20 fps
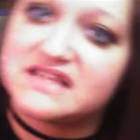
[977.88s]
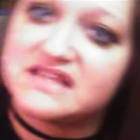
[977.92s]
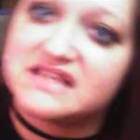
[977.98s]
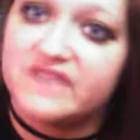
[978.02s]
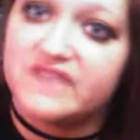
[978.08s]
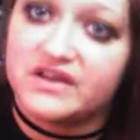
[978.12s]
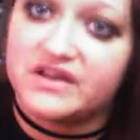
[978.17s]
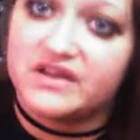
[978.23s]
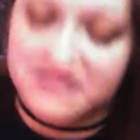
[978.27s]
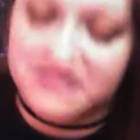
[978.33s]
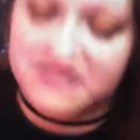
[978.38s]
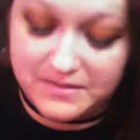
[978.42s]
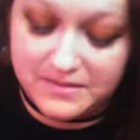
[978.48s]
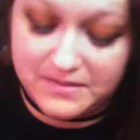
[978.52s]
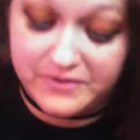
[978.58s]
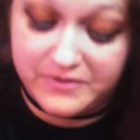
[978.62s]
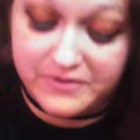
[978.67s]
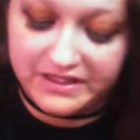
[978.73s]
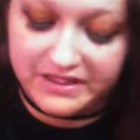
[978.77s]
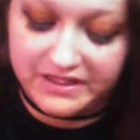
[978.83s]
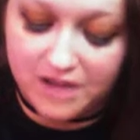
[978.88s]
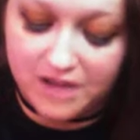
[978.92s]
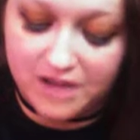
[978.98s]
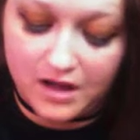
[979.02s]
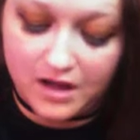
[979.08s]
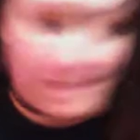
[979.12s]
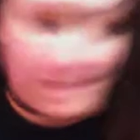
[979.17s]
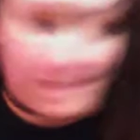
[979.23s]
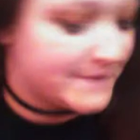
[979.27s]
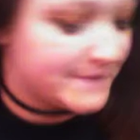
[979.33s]
video is going to be really long,
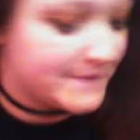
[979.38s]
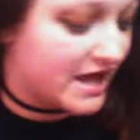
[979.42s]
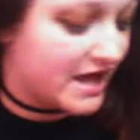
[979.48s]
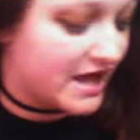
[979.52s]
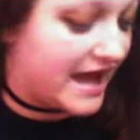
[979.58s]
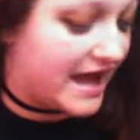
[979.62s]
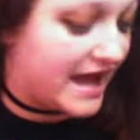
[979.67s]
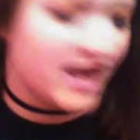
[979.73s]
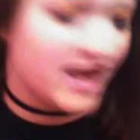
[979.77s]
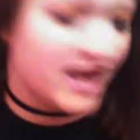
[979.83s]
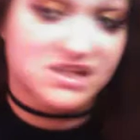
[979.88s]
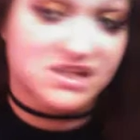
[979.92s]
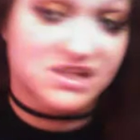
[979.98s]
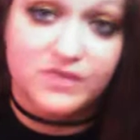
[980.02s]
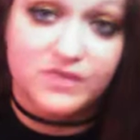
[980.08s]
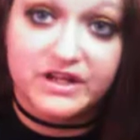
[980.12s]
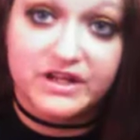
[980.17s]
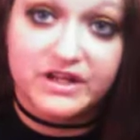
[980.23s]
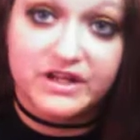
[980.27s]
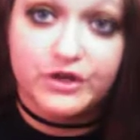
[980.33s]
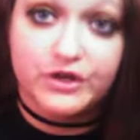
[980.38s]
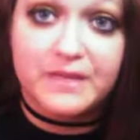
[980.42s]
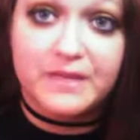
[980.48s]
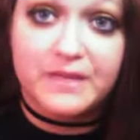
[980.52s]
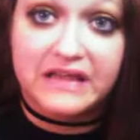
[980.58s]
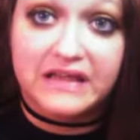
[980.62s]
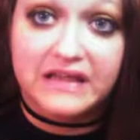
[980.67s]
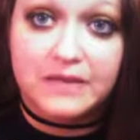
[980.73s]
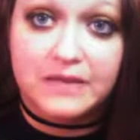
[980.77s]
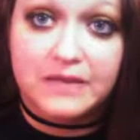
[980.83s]
but I also wanted to do my
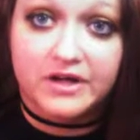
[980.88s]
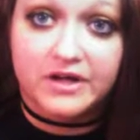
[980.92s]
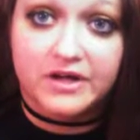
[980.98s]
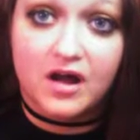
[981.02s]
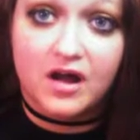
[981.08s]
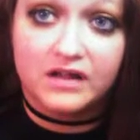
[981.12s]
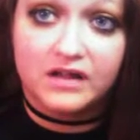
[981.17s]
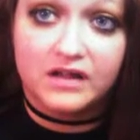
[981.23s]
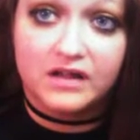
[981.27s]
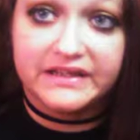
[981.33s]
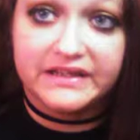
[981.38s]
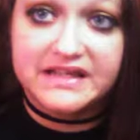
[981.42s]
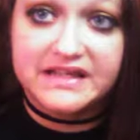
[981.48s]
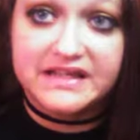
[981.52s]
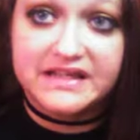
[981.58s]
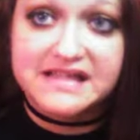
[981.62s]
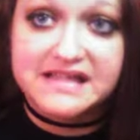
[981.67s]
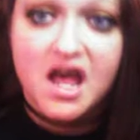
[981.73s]
library haul in this.